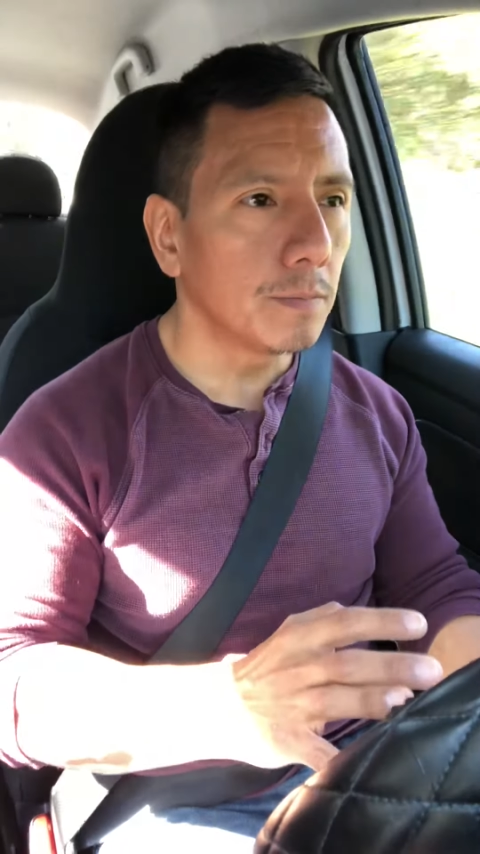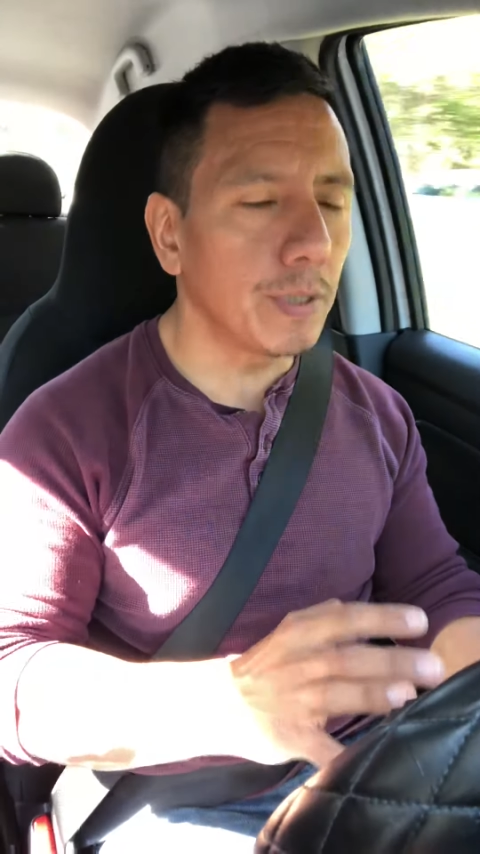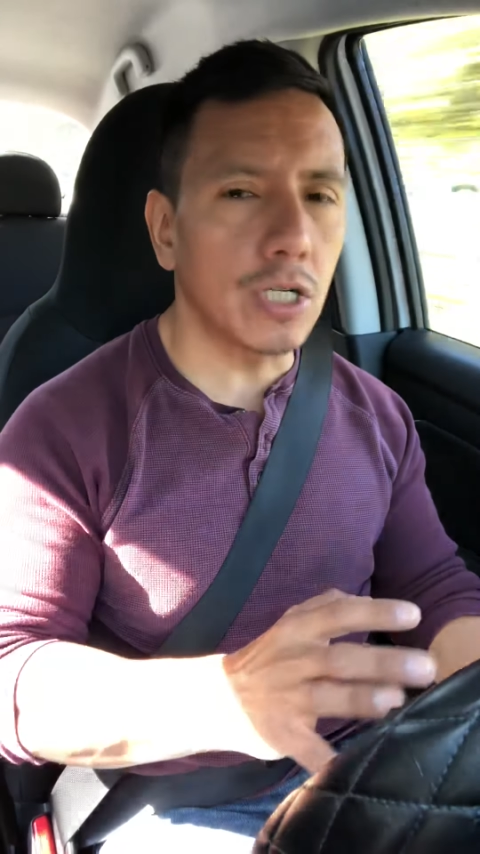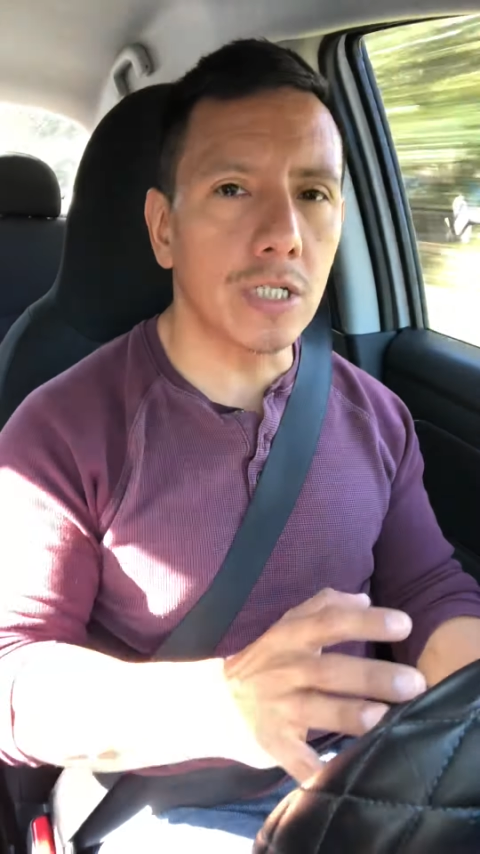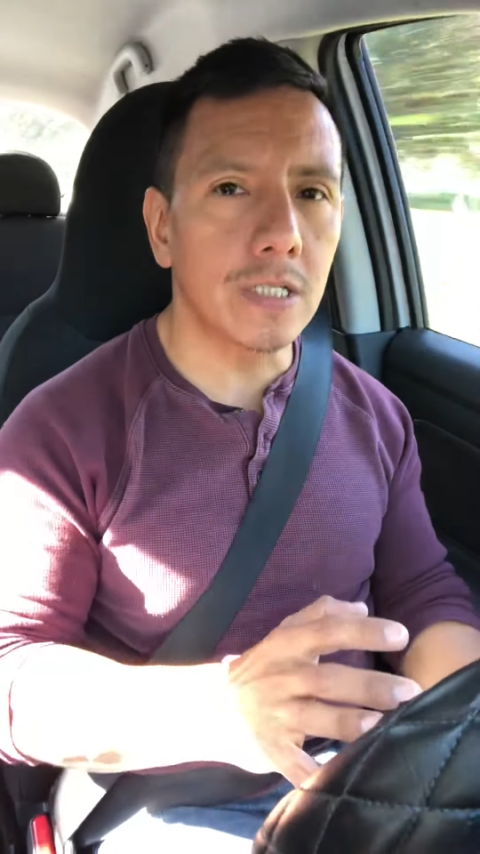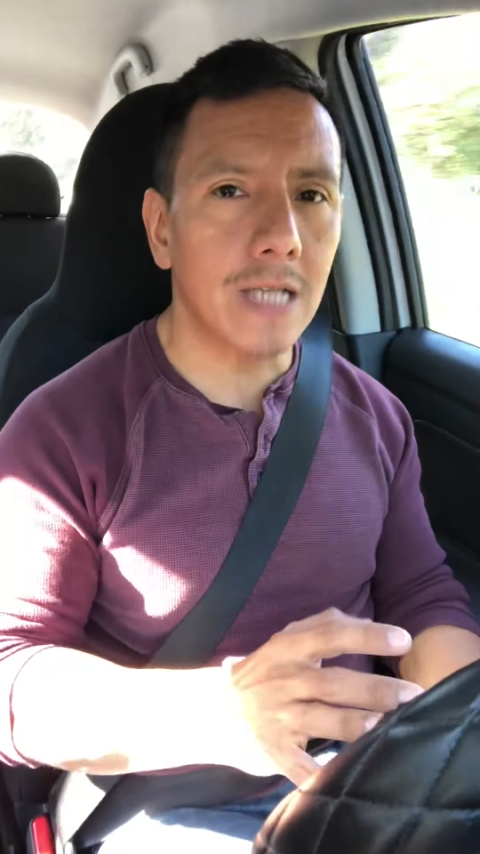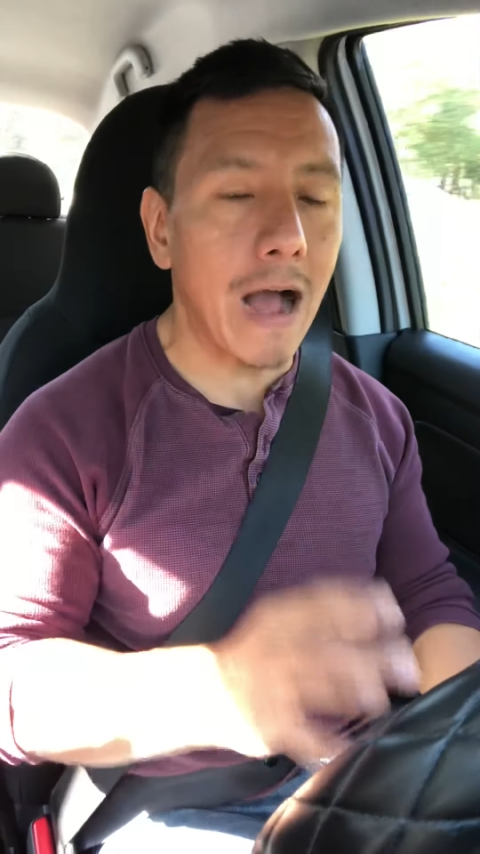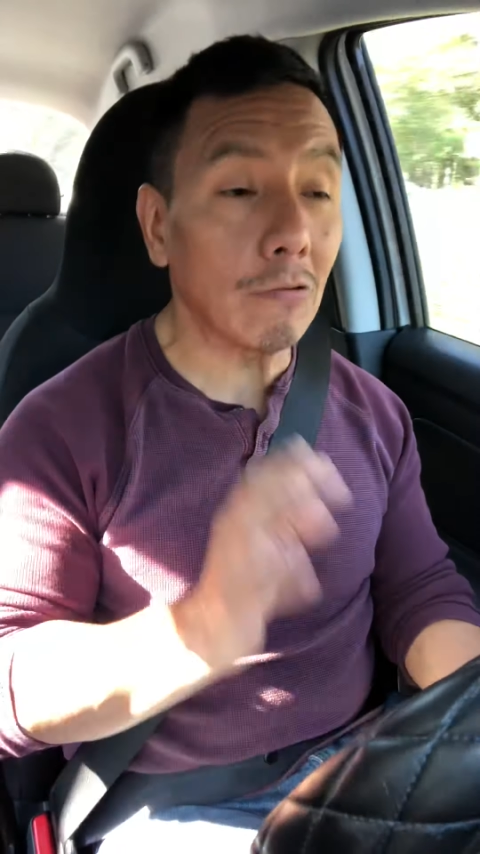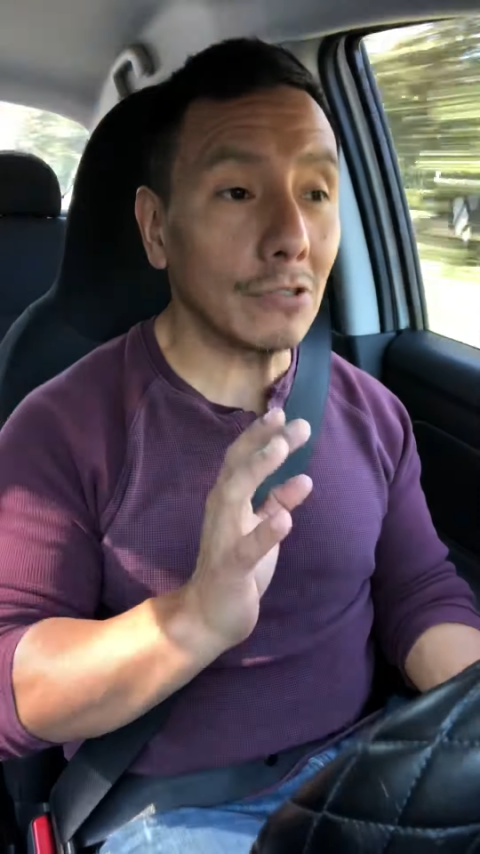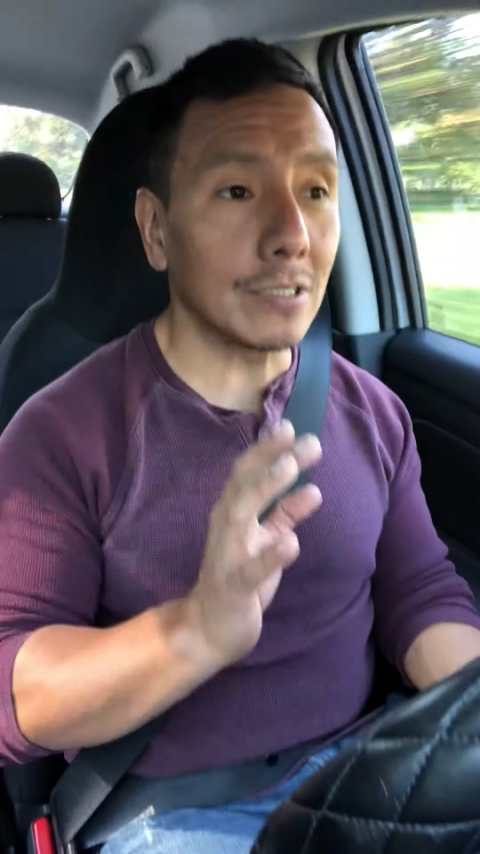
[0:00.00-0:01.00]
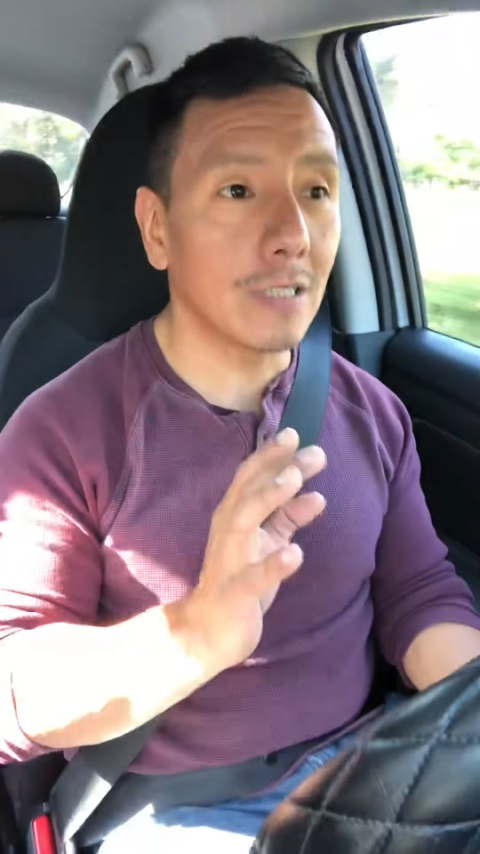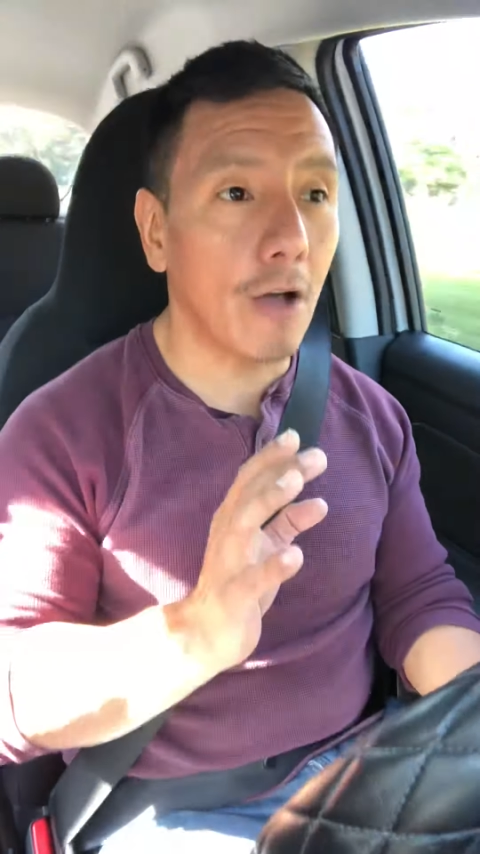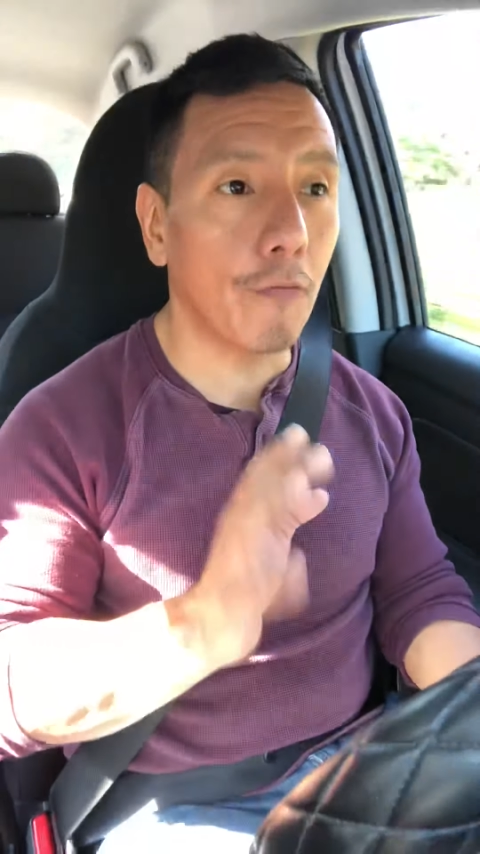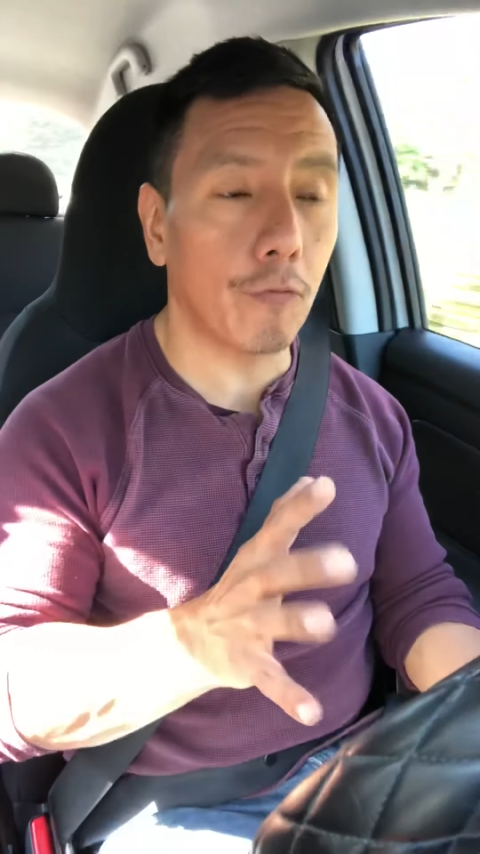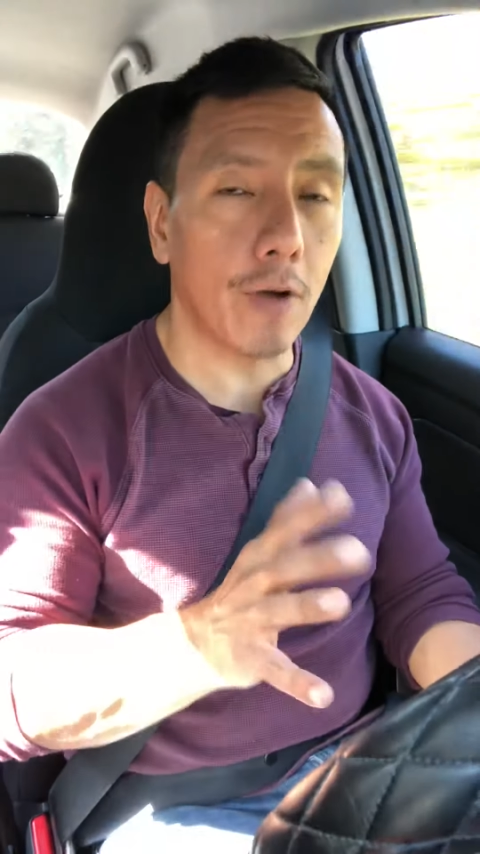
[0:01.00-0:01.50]
because I was
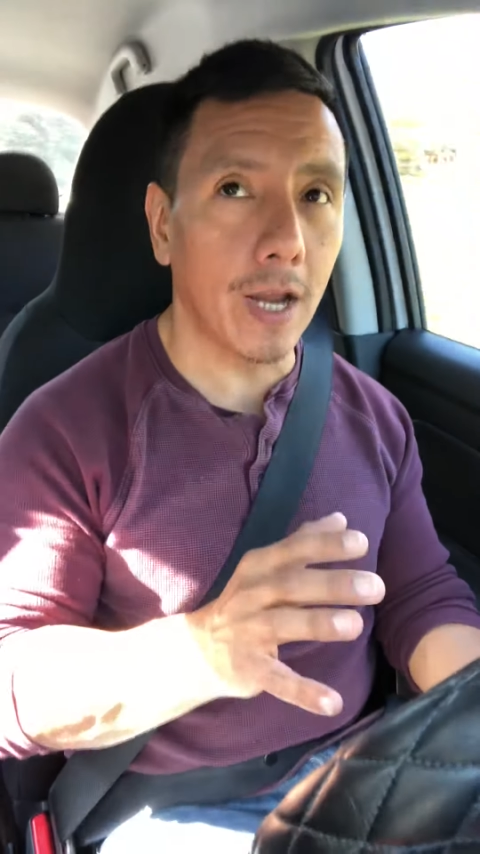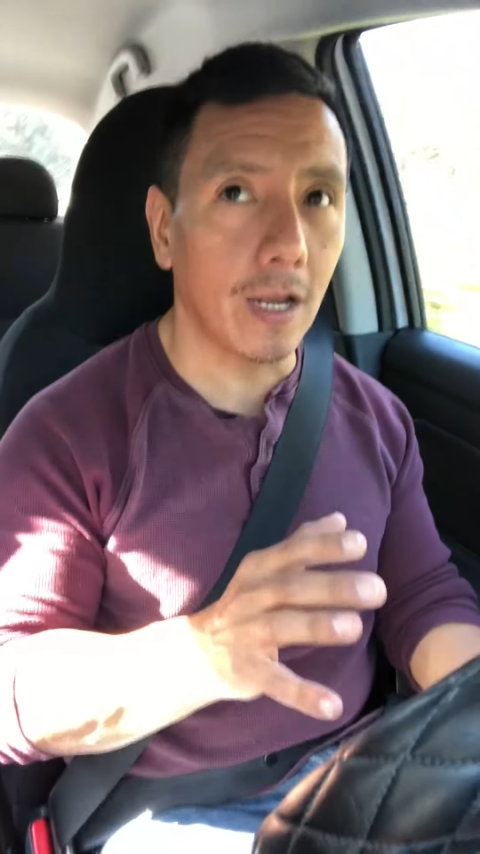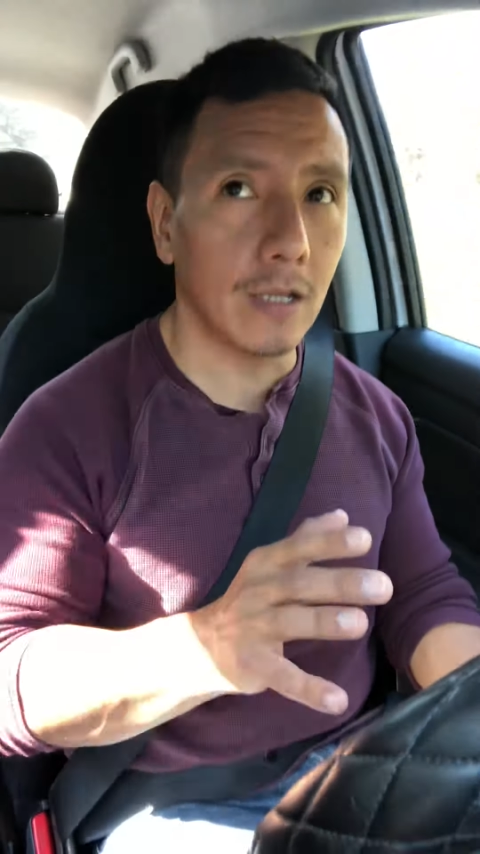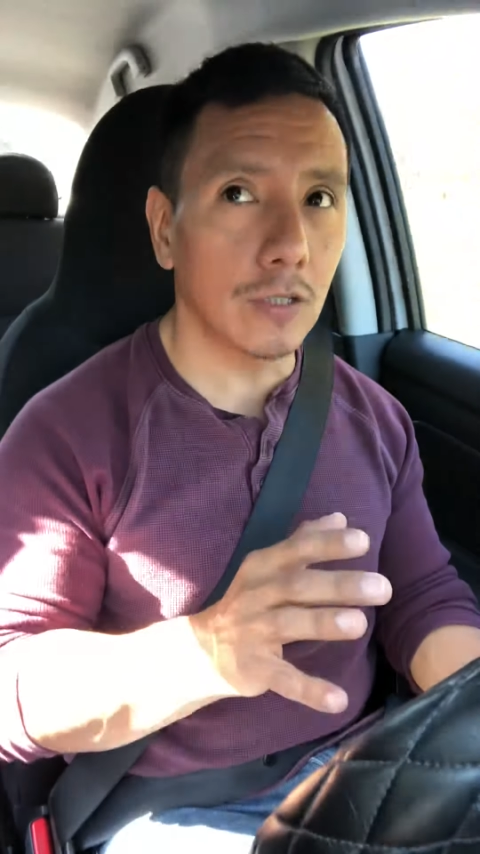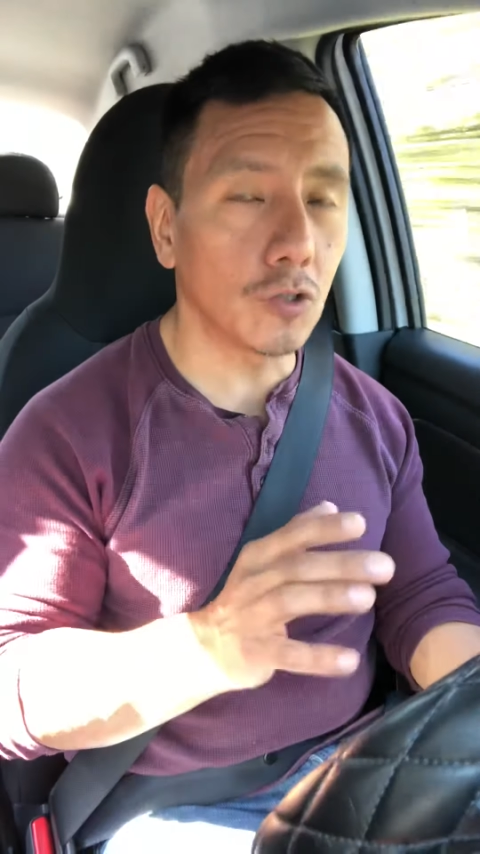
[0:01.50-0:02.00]
afraid